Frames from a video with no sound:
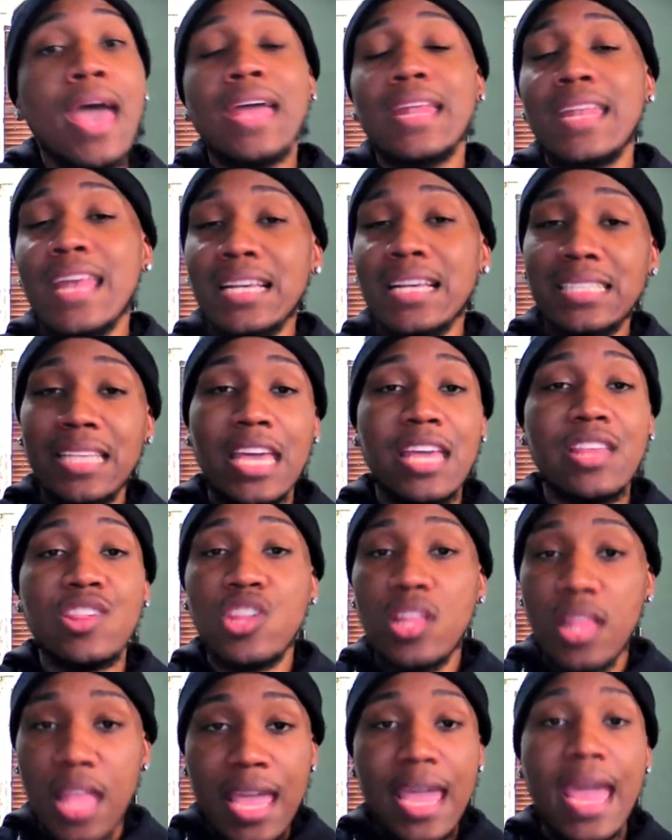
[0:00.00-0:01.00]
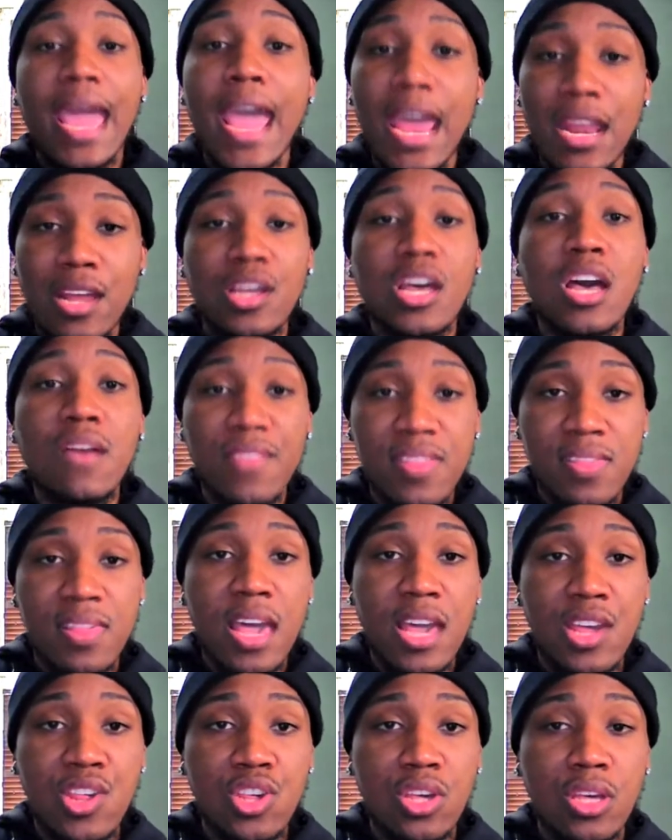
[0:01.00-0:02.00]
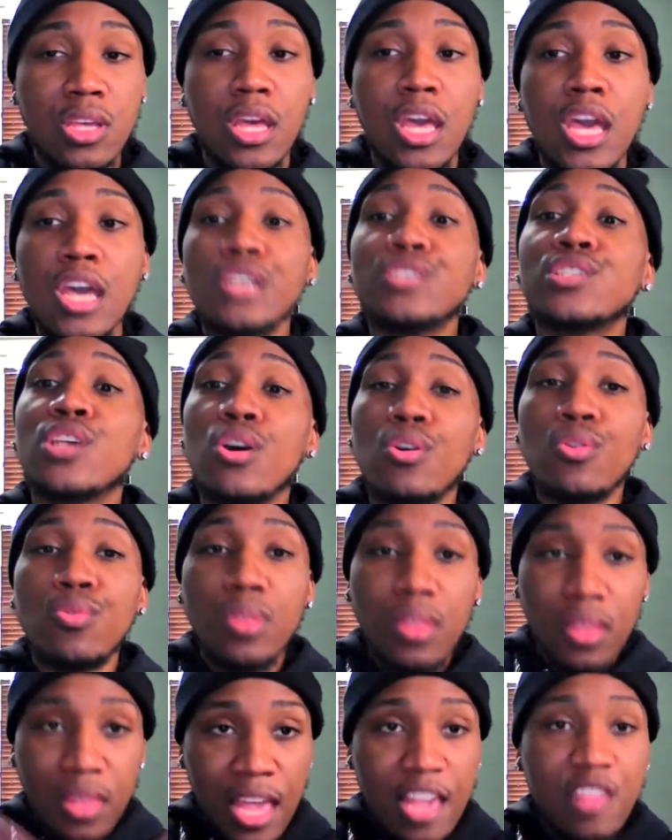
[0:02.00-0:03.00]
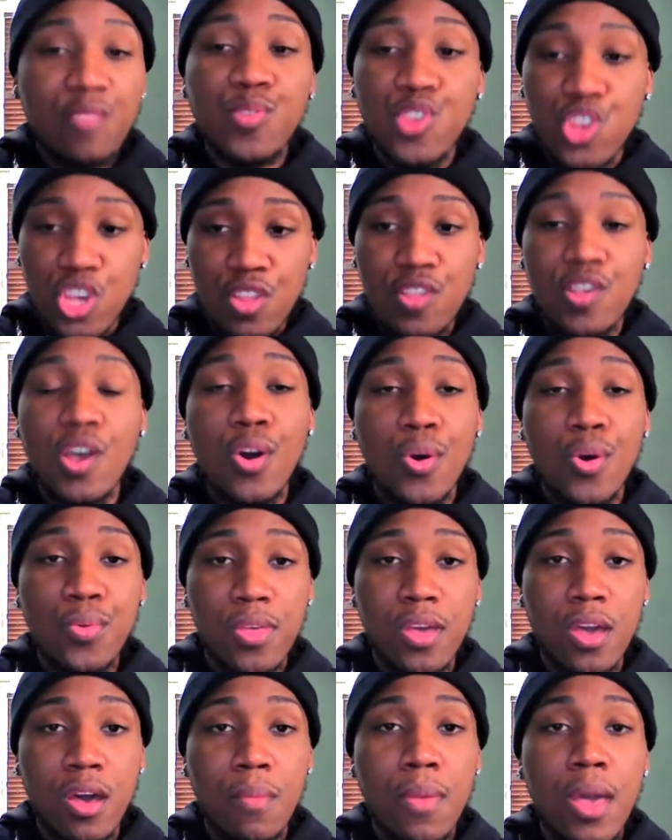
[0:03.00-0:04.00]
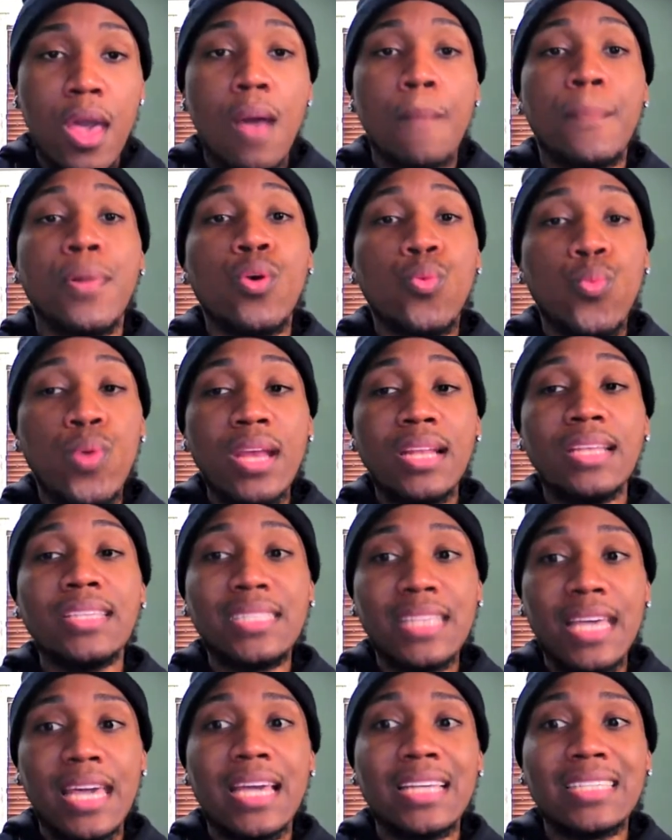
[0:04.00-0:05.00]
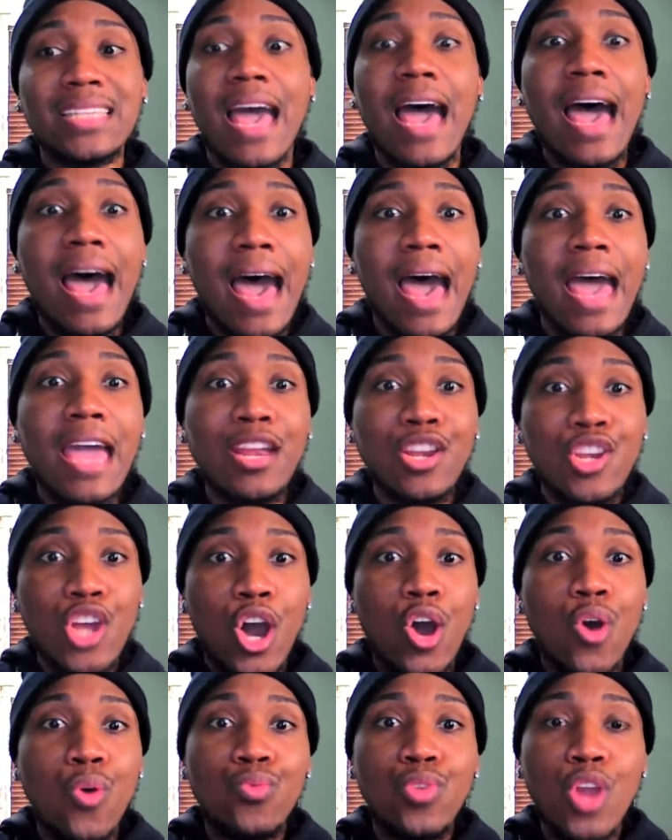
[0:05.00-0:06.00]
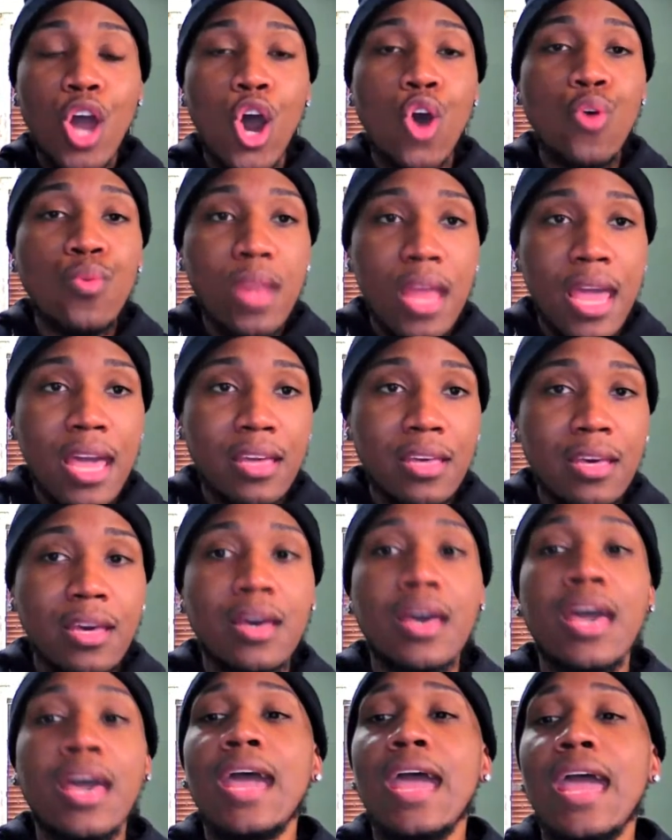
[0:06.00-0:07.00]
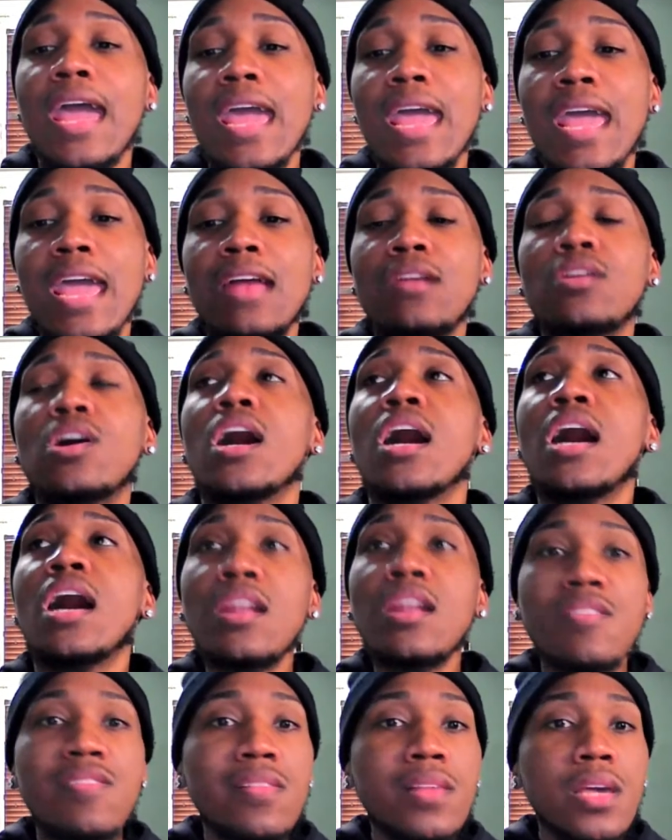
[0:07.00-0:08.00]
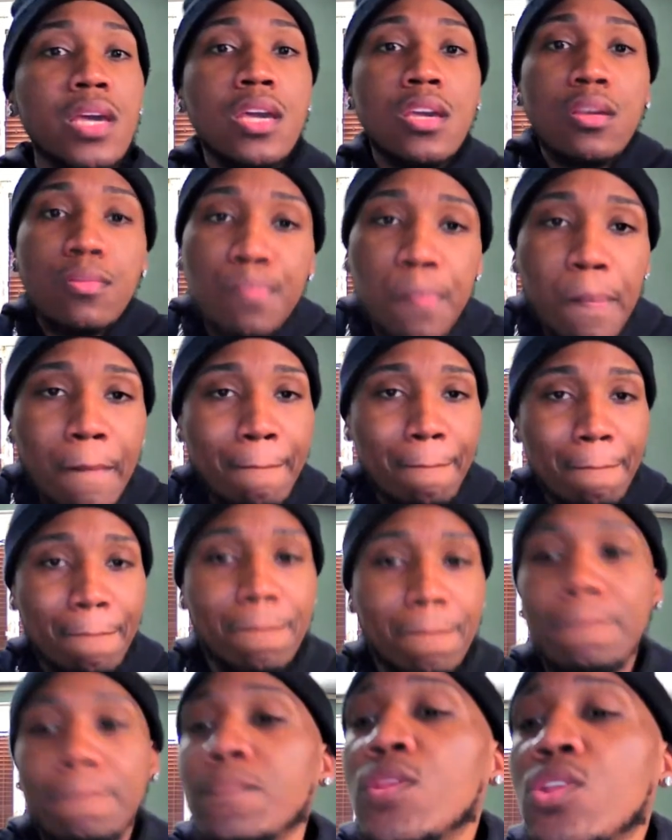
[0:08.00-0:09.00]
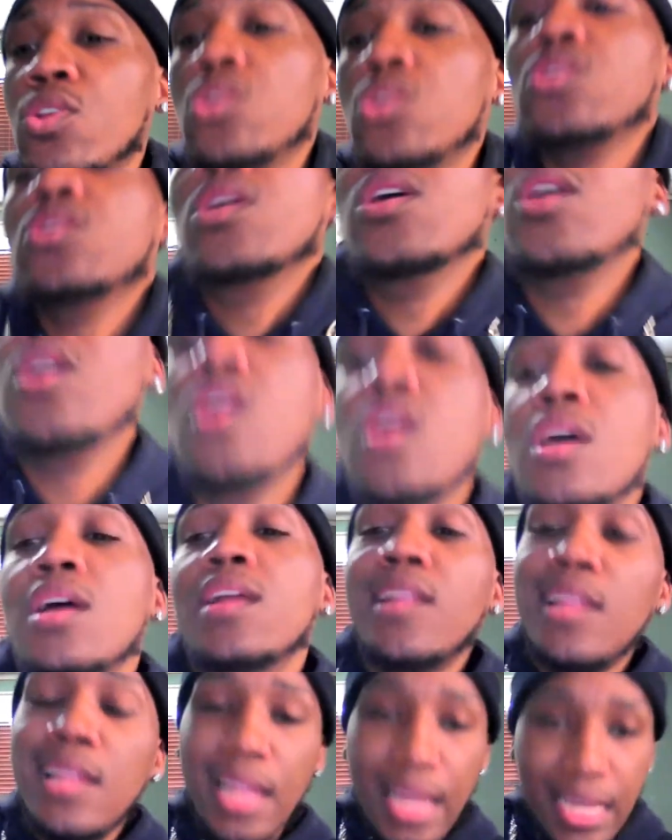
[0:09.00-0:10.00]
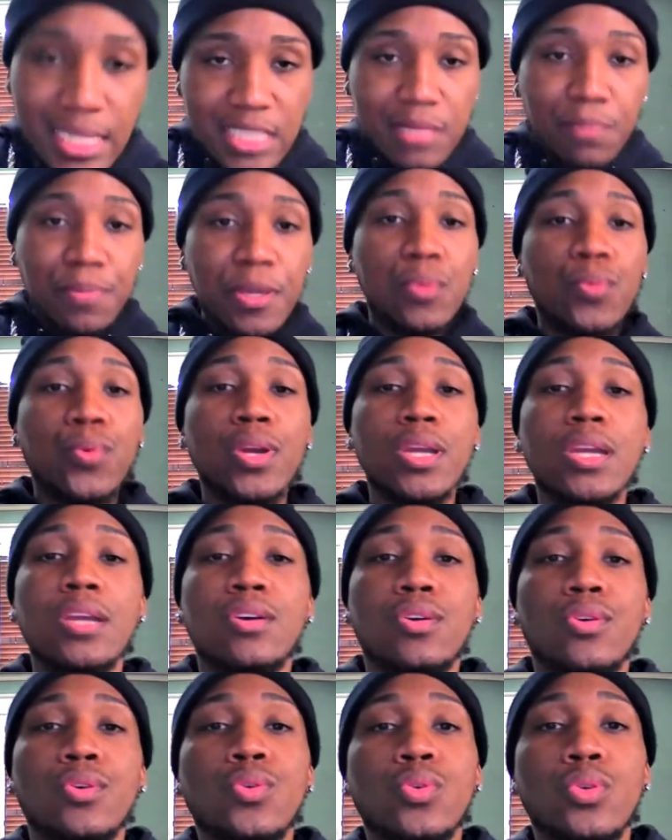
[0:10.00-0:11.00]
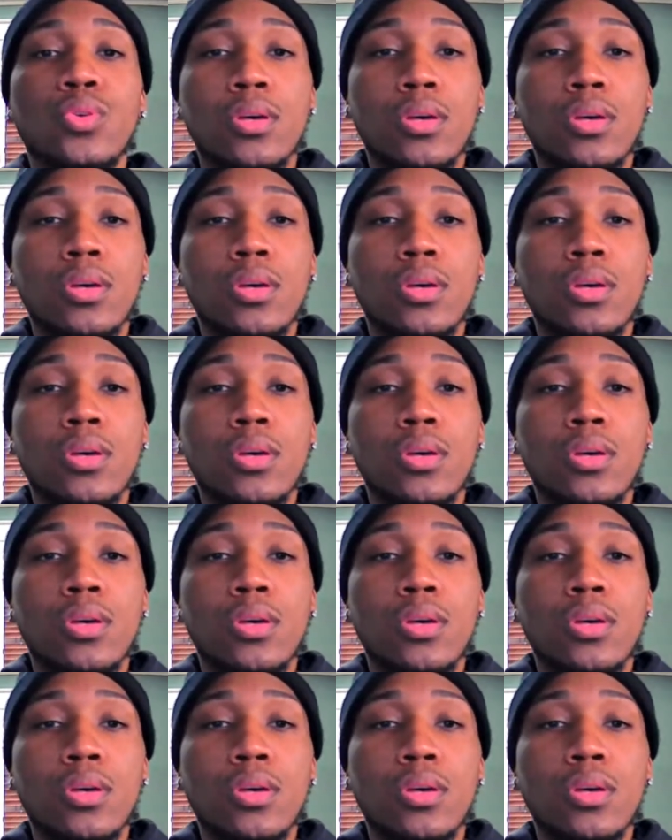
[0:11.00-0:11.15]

That's and they had a conversation. So that's what she told them. But Wendy says, I don't know Nneka. And honestly, let's be real.